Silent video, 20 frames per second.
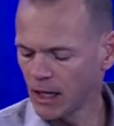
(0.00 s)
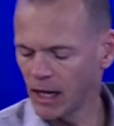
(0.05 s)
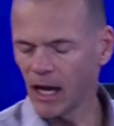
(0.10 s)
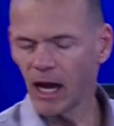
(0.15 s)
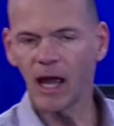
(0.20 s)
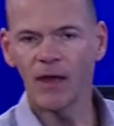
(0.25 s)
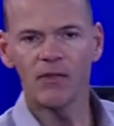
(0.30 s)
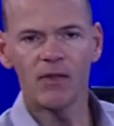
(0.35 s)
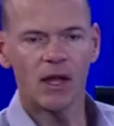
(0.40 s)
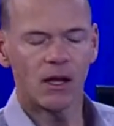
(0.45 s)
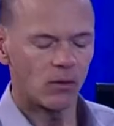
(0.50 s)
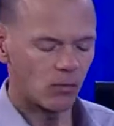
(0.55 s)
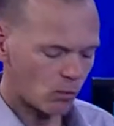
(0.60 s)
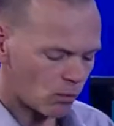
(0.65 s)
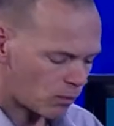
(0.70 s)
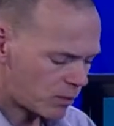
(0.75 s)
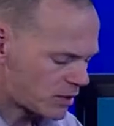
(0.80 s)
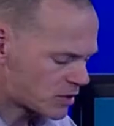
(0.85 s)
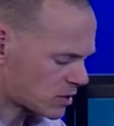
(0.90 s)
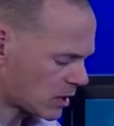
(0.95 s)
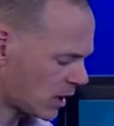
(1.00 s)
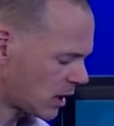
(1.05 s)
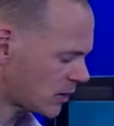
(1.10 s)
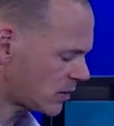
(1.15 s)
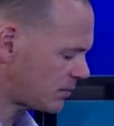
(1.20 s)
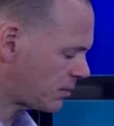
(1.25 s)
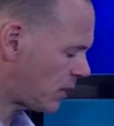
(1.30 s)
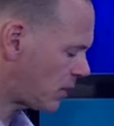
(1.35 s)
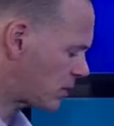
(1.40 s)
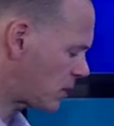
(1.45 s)
And then we talked
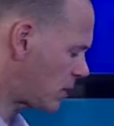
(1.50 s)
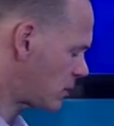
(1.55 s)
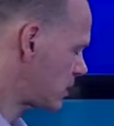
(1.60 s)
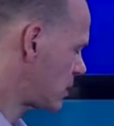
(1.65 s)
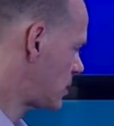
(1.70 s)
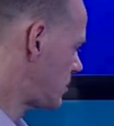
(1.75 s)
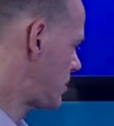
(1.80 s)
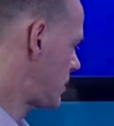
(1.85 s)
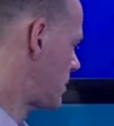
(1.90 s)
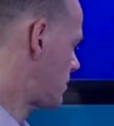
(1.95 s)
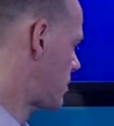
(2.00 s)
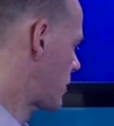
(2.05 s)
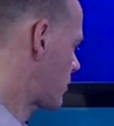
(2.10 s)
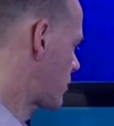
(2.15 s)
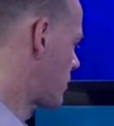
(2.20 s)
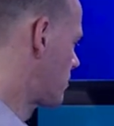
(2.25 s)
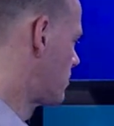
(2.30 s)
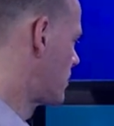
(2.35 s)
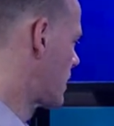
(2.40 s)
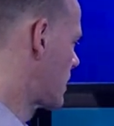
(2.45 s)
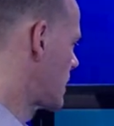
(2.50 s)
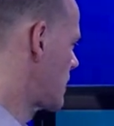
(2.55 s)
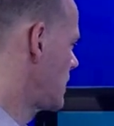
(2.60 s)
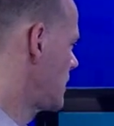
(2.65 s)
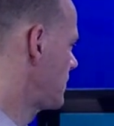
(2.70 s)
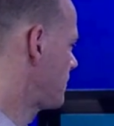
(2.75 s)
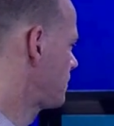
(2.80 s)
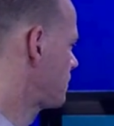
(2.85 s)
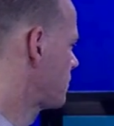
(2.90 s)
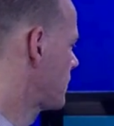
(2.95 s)
about a little bit about the money.
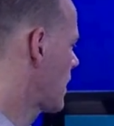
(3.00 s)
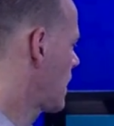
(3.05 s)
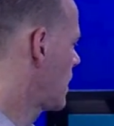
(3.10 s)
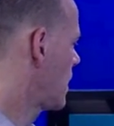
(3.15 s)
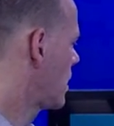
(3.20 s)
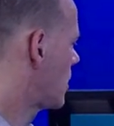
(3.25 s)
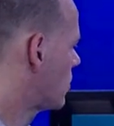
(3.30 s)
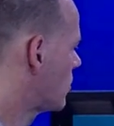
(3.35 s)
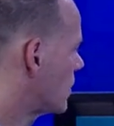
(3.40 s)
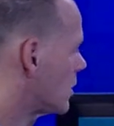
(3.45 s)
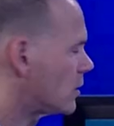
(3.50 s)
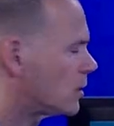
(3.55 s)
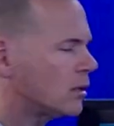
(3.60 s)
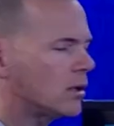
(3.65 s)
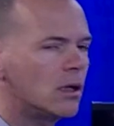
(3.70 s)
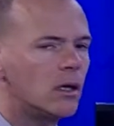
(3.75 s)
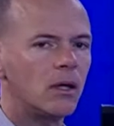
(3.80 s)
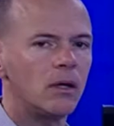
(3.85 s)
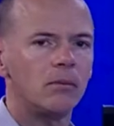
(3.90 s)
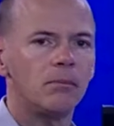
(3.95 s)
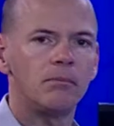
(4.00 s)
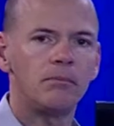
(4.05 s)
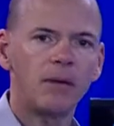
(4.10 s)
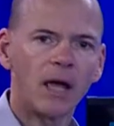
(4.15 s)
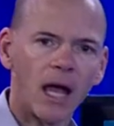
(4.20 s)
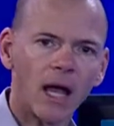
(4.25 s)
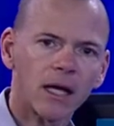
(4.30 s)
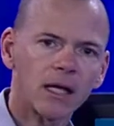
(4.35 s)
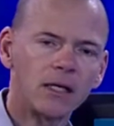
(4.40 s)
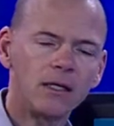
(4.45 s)
Well,
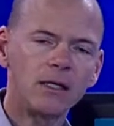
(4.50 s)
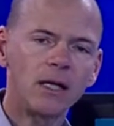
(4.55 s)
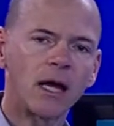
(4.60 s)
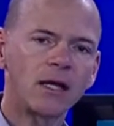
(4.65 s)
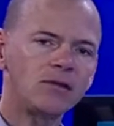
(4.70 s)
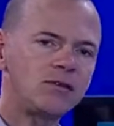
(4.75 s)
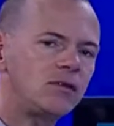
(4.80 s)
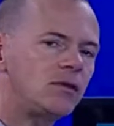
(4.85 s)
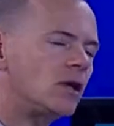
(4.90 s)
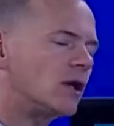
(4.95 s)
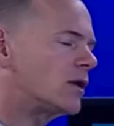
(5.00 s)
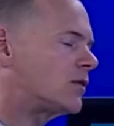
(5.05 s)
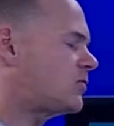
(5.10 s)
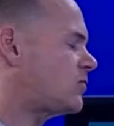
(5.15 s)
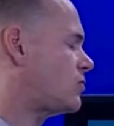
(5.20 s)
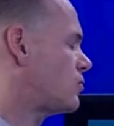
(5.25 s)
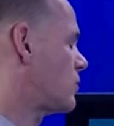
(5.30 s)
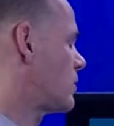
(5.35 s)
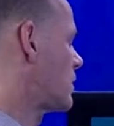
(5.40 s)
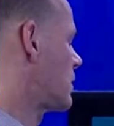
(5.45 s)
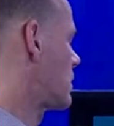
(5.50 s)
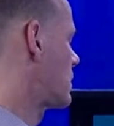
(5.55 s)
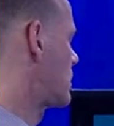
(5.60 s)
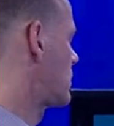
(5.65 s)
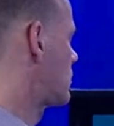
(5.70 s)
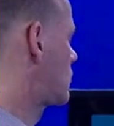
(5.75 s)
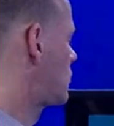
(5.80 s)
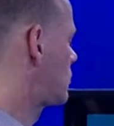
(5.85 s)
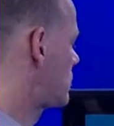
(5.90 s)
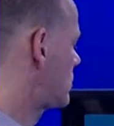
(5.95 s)
back in 19, uh, to, uh,
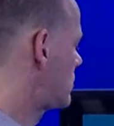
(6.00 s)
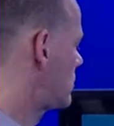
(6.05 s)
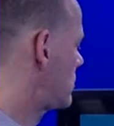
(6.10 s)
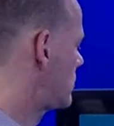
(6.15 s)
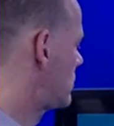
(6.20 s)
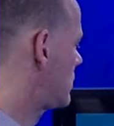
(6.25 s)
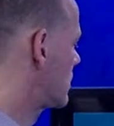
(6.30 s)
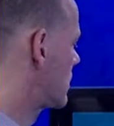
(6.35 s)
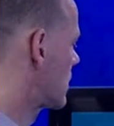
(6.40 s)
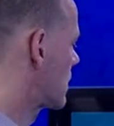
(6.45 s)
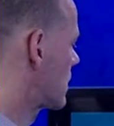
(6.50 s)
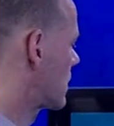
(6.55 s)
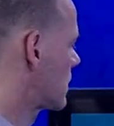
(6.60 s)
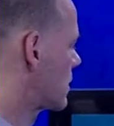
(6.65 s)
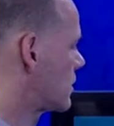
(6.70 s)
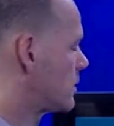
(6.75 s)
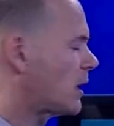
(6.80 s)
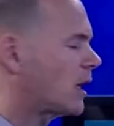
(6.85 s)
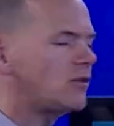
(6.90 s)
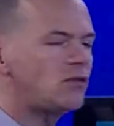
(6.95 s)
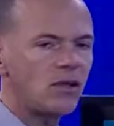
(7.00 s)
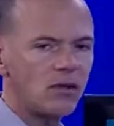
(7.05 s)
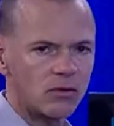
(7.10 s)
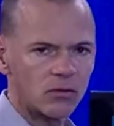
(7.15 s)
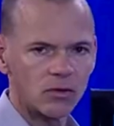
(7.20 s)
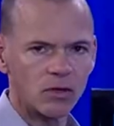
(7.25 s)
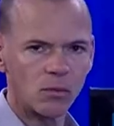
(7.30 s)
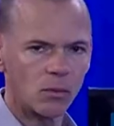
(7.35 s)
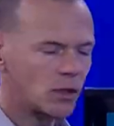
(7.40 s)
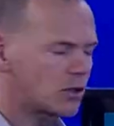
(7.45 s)
uh,
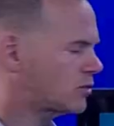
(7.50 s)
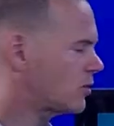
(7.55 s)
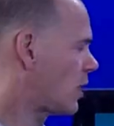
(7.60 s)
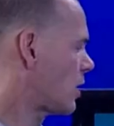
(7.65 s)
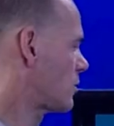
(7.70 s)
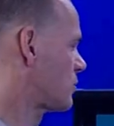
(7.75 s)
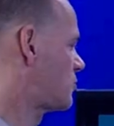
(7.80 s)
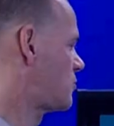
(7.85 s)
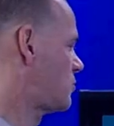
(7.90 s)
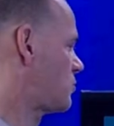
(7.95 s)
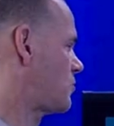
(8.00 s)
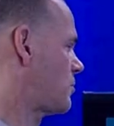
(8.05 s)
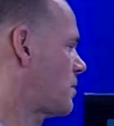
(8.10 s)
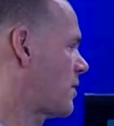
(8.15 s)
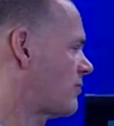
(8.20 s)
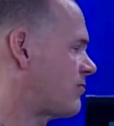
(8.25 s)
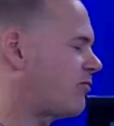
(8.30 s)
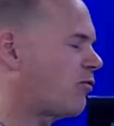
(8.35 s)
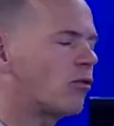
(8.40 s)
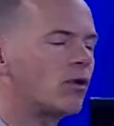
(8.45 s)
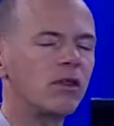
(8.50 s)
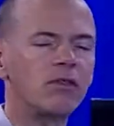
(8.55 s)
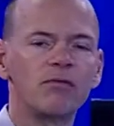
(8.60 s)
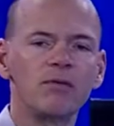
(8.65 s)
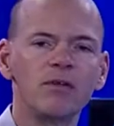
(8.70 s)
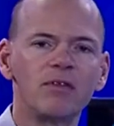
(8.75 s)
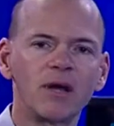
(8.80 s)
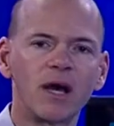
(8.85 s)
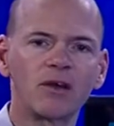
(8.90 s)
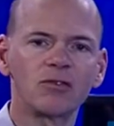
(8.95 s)
1931 dollars, it was about
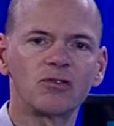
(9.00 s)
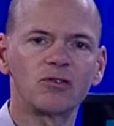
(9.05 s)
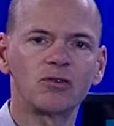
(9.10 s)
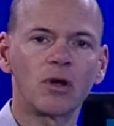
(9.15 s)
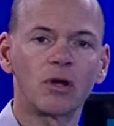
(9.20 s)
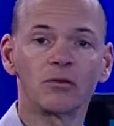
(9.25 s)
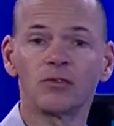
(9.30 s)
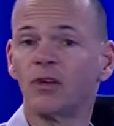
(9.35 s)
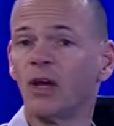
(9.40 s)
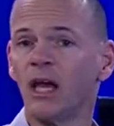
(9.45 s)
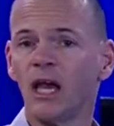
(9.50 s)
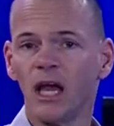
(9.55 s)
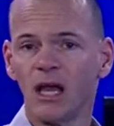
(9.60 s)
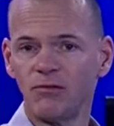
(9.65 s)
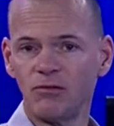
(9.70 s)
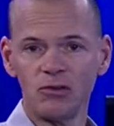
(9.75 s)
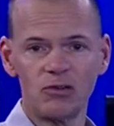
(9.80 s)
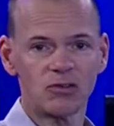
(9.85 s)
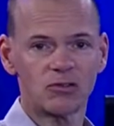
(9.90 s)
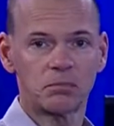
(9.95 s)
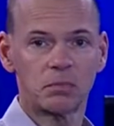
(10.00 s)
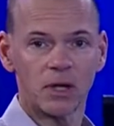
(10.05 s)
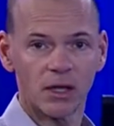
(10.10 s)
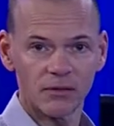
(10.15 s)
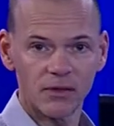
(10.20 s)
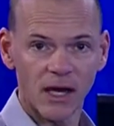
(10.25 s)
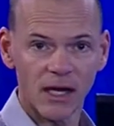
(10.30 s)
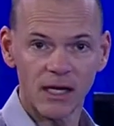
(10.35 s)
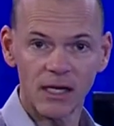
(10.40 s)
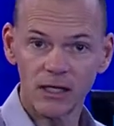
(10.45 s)
$43,000. If you just plug
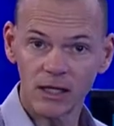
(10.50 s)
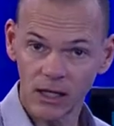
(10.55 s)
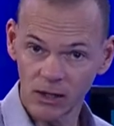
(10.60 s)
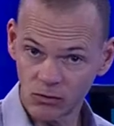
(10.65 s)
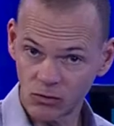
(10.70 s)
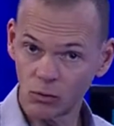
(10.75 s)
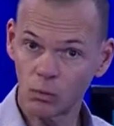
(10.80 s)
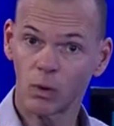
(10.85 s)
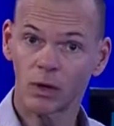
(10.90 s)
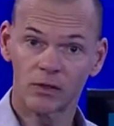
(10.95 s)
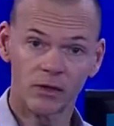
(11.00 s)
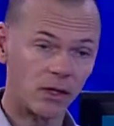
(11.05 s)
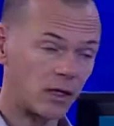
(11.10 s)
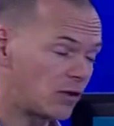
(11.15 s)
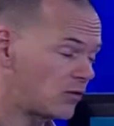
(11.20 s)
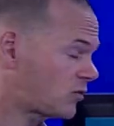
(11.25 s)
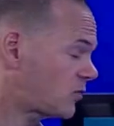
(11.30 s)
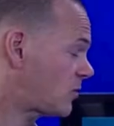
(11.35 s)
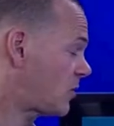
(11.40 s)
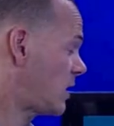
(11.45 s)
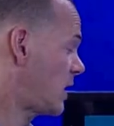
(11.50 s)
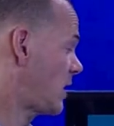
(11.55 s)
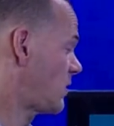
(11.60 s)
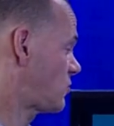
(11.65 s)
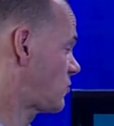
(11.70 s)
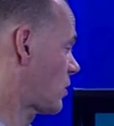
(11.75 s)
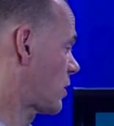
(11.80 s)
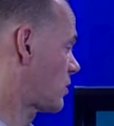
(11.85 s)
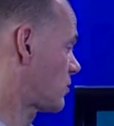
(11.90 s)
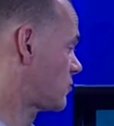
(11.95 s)
that in into what it is today's
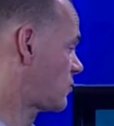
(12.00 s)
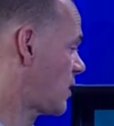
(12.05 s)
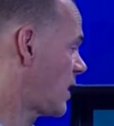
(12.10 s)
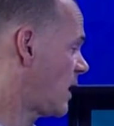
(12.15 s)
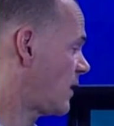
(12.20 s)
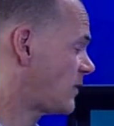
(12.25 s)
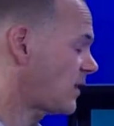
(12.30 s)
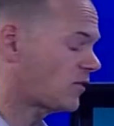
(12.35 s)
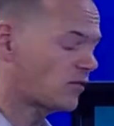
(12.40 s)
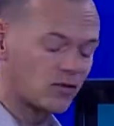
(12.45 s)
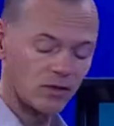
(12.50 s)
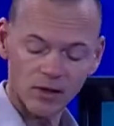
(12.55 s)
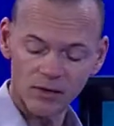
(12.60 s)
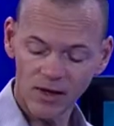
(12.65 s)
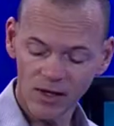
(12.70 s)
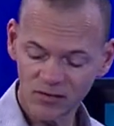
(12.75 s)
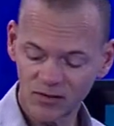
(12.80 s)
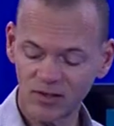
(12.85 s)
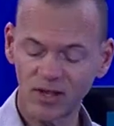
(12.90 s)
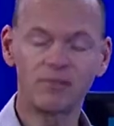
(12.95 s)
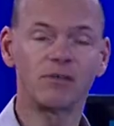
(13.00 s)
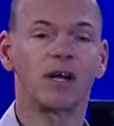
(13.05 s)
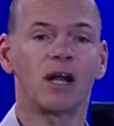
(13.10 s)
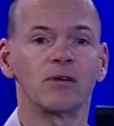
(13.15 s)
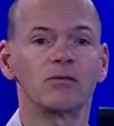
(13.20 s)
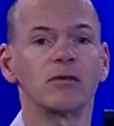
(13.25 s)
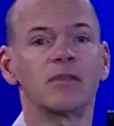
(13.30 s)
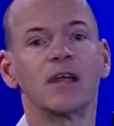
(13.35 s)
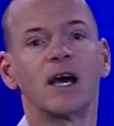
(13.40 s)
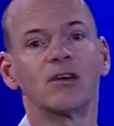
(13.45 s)
dollars, that's, that's
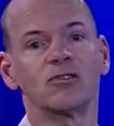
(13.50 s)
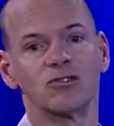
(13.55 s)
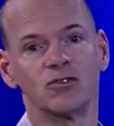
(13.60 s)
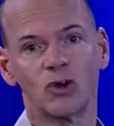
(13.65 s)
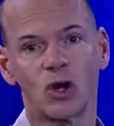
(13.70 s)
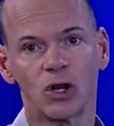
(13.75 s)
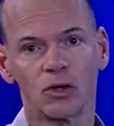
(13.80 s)
$700,000.